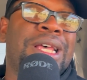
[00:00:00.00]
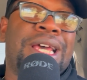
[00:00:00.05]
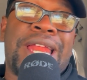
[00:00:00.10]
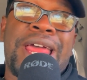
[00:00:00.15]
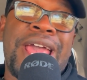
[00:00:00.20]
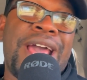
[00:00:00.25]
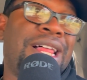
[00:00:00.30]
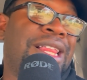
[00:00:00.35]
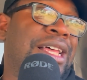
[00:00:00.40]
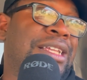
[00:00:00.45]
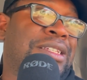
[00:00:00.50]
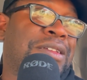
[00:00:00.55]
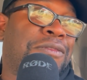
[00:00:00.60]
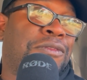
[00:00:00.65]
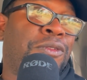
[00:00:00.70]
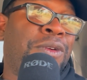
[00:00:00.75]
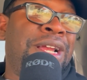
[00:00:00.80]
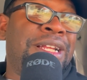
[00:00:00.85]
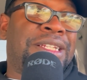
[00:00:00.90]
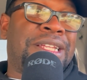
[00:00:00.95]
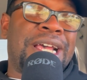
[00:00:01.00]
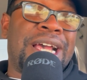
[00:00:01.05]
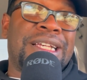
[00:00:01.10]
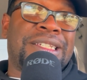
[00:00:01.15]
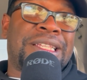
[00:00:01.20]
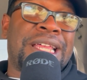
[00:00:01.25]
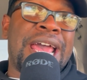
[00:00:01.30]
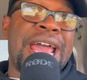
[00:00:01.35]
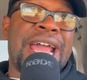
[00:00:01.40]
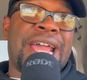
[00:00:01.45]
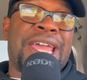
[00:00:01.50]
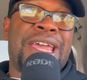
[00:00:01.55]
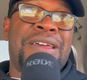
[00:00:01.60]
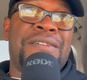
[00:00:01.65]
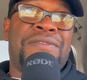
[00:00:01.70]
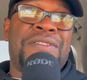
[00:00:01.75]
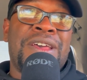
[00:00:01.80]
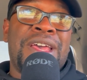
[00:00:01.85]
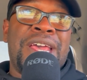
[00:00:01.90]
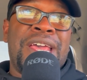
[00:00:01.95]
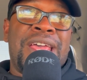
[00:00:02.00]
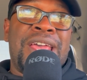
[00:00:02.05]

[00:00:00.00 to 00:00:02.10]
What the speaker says: And hell, it's a free test hack if